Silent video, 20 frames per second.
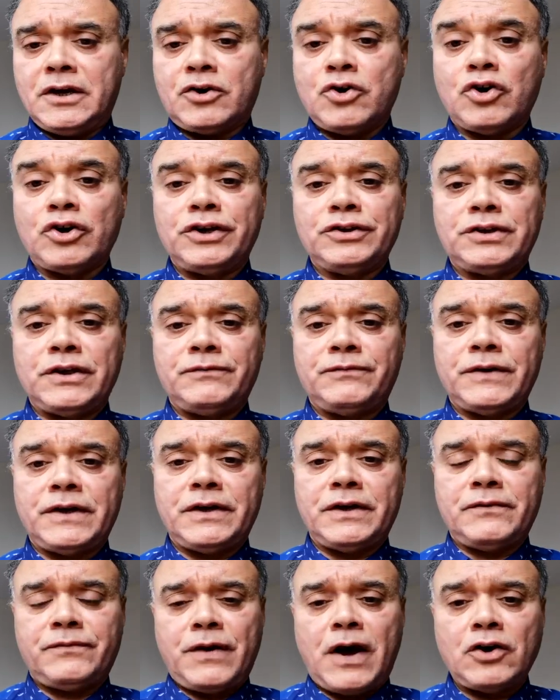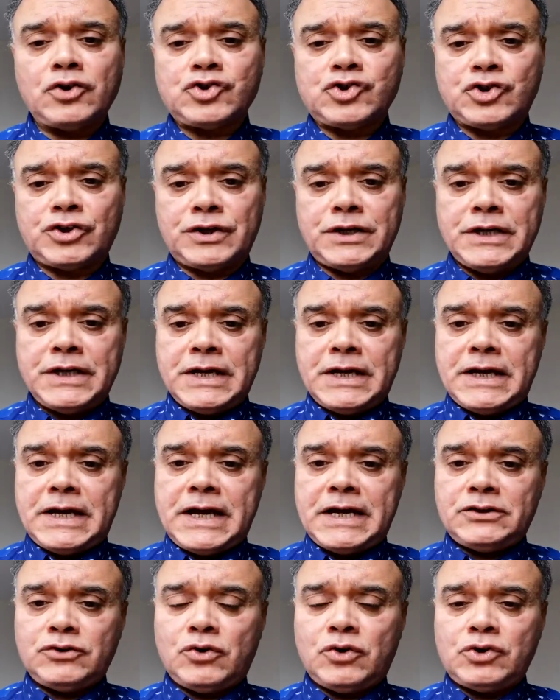cognitive function,
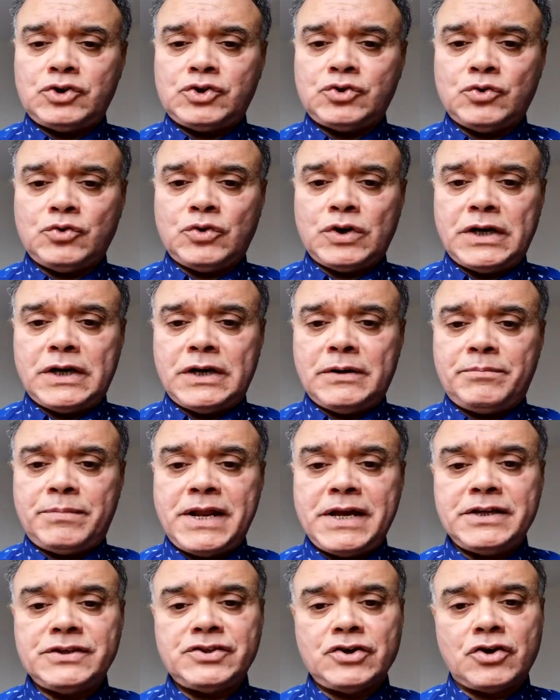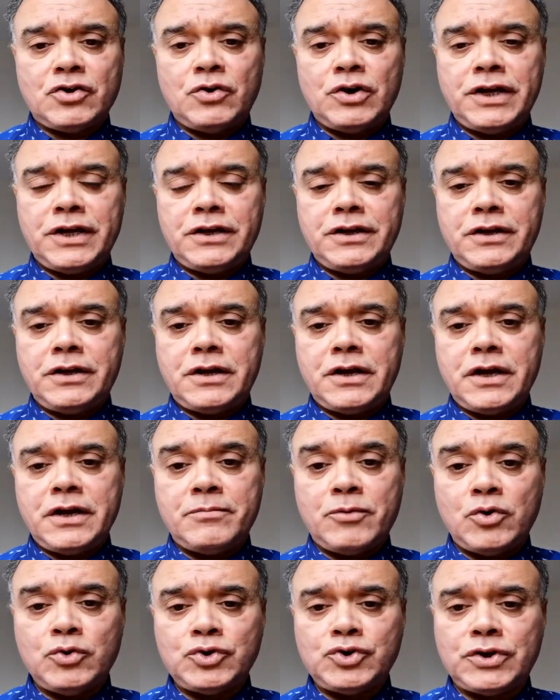and also plays a role in
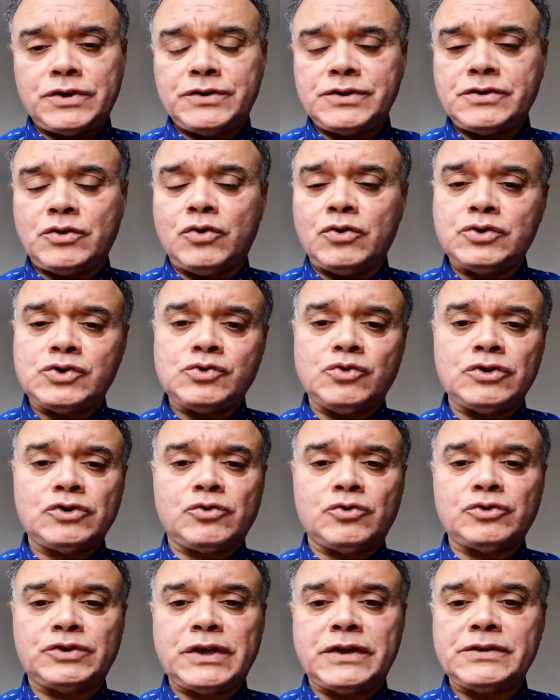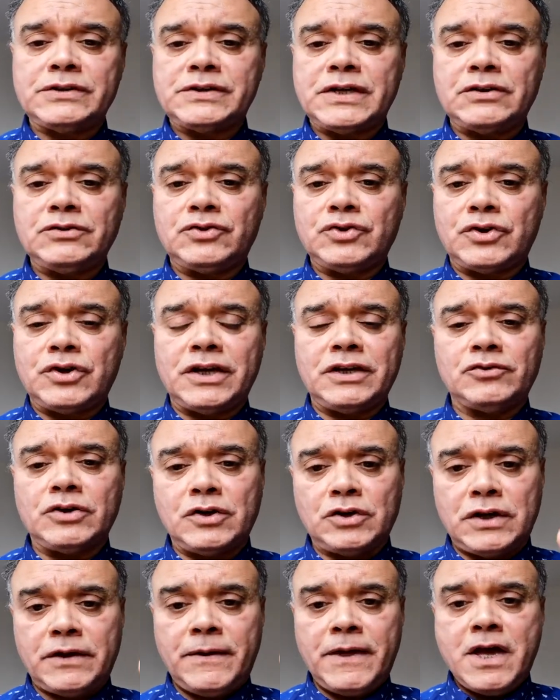emotions. Also, it contains
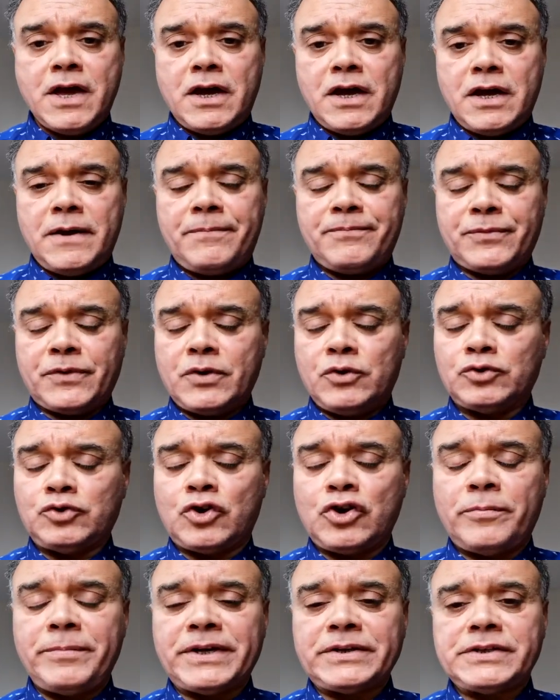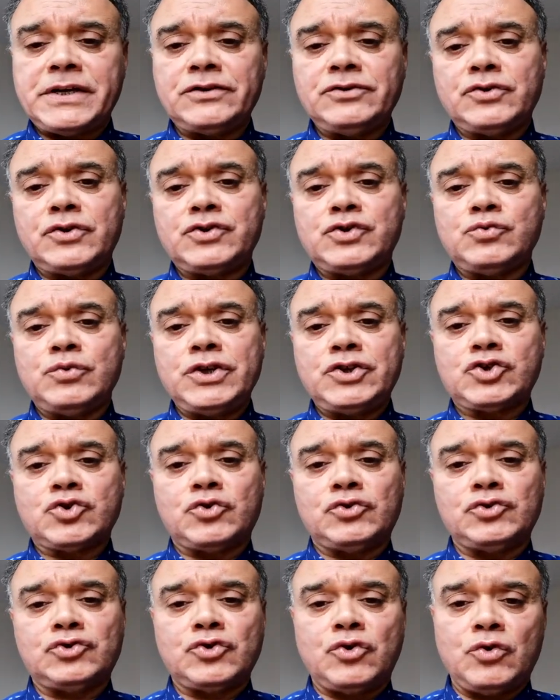autonomic centers which
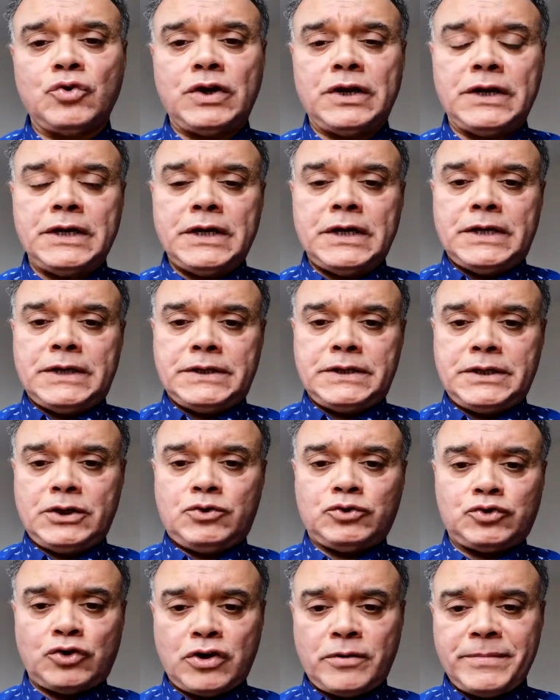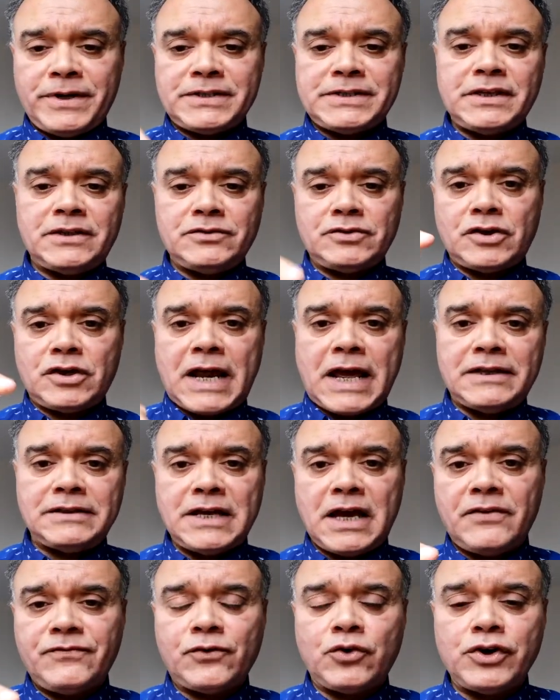control the autonomic center
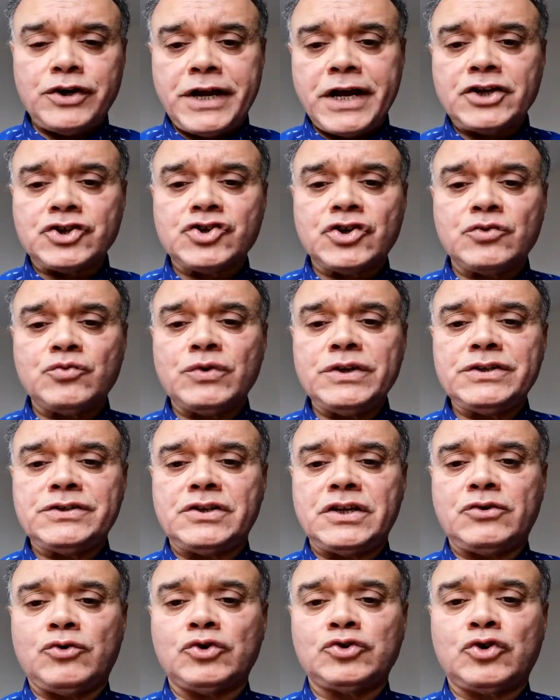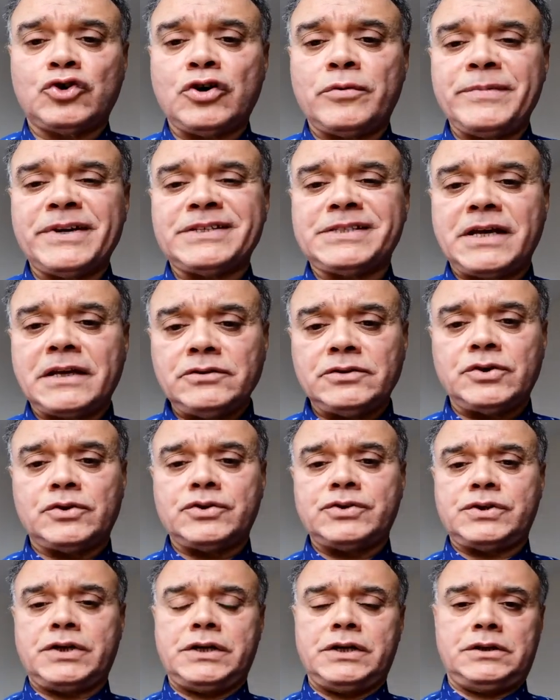and have connection with the autonomic
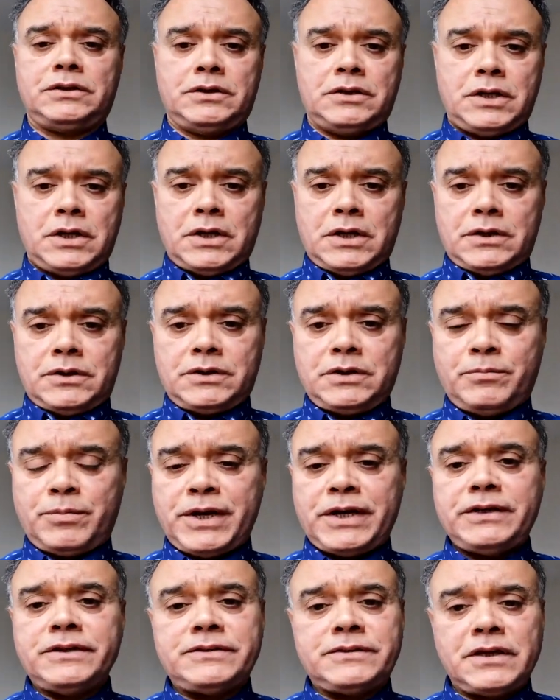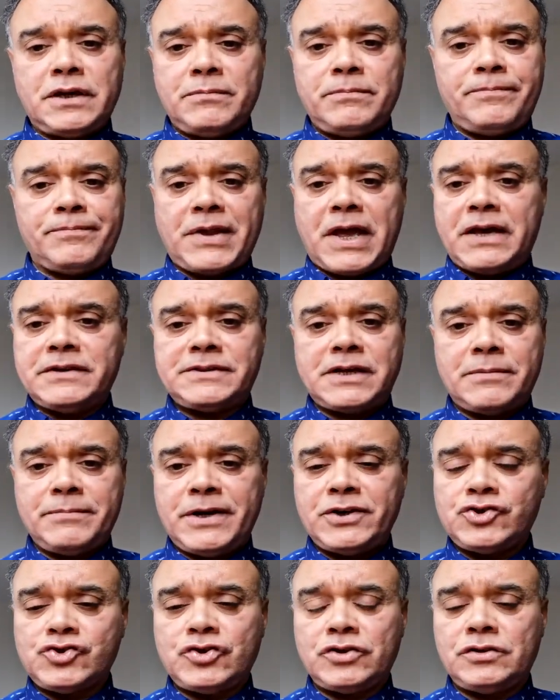centers in the brainstem. As I
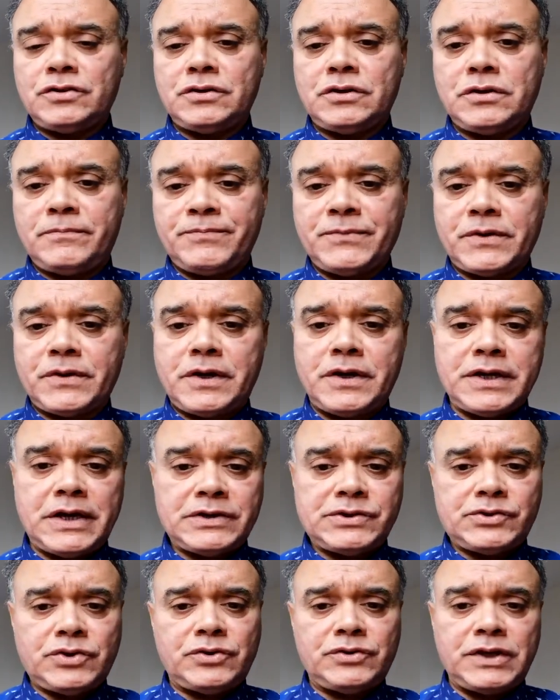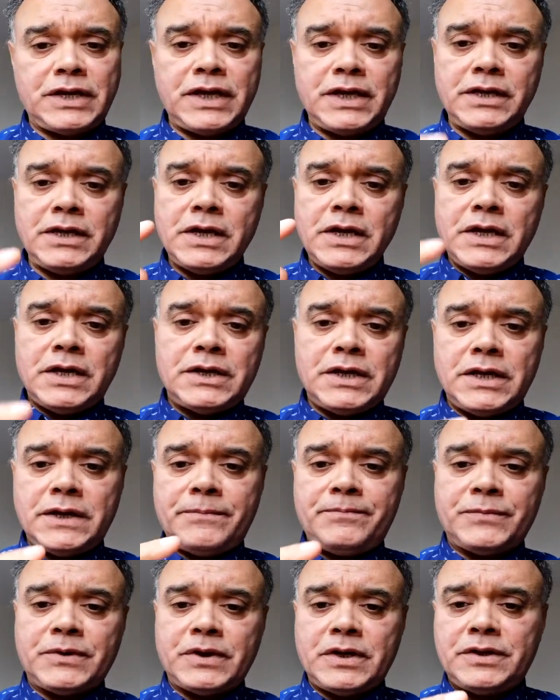mentioned yesterday,
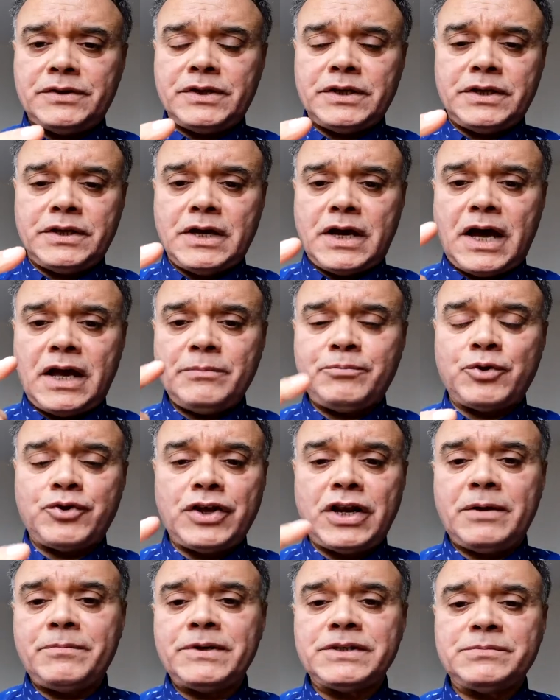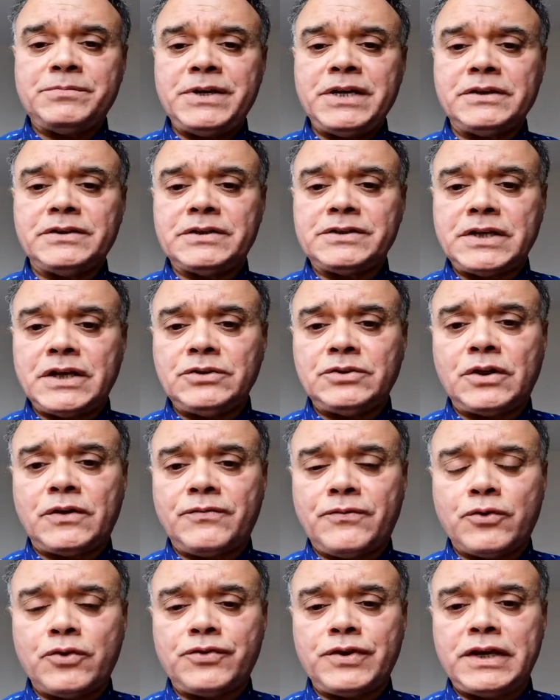the hypothalamus, being the center
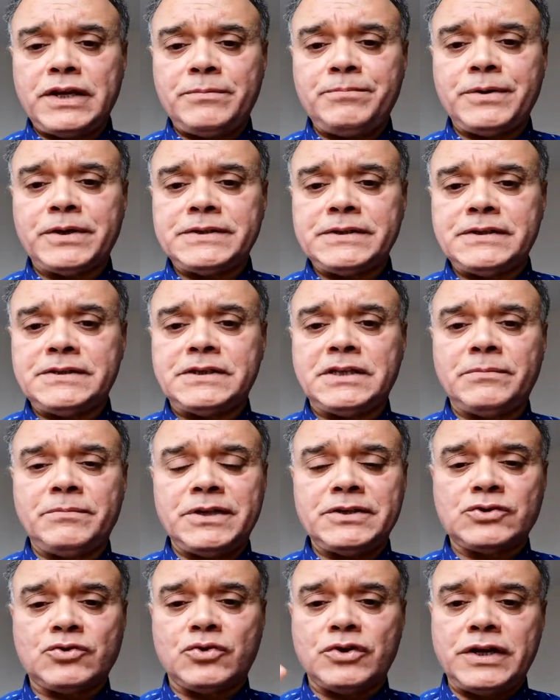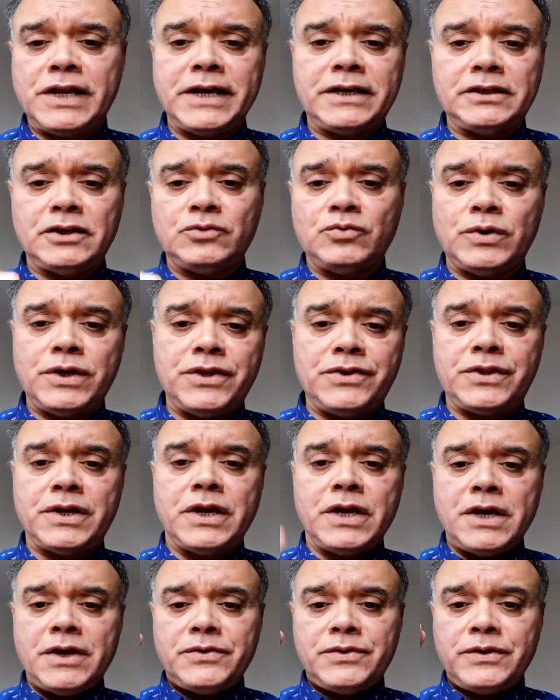for the limbic system, is connected with
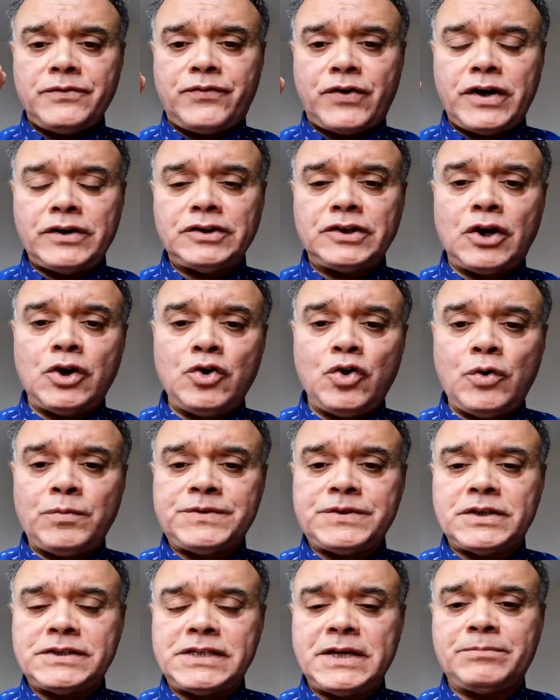the frontal lobes, the